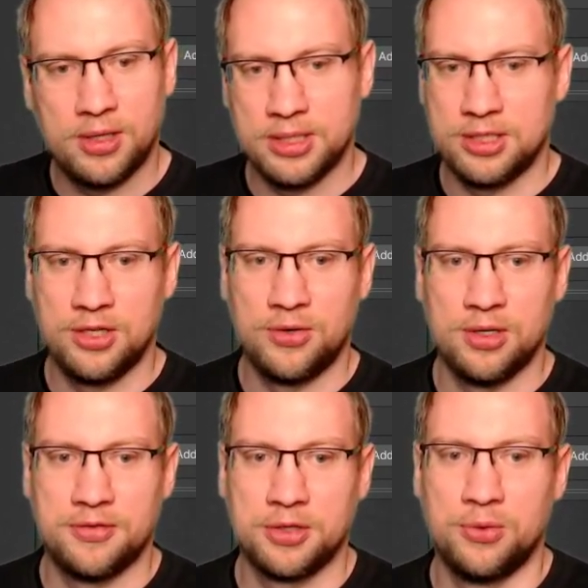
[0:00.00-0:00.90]
it's 0.
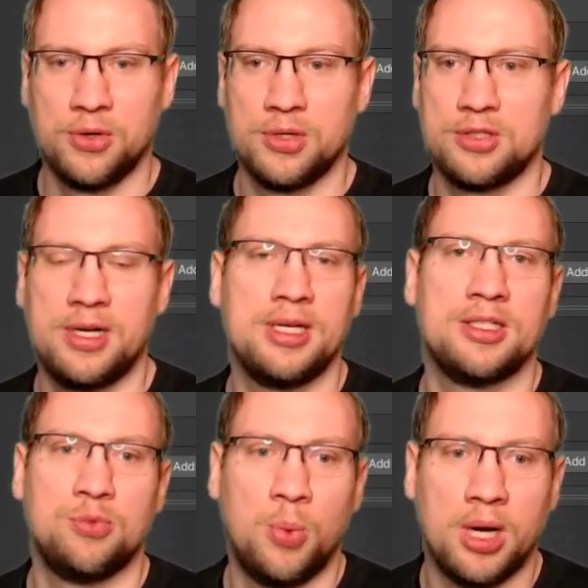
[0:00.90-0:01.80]
If the cooldown is ready,
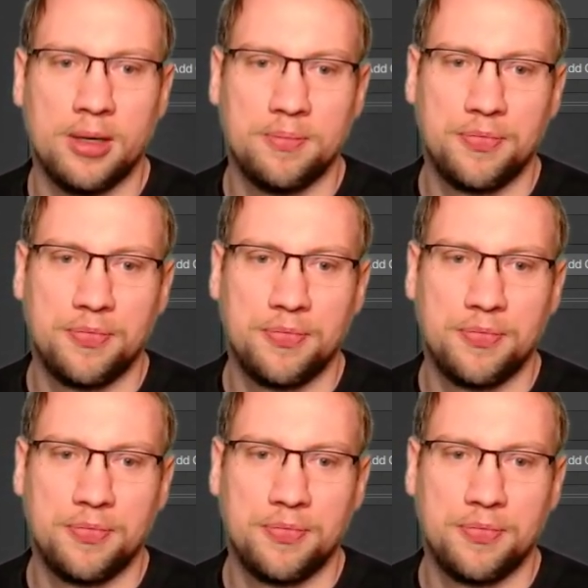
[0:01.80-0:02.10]
it's 1.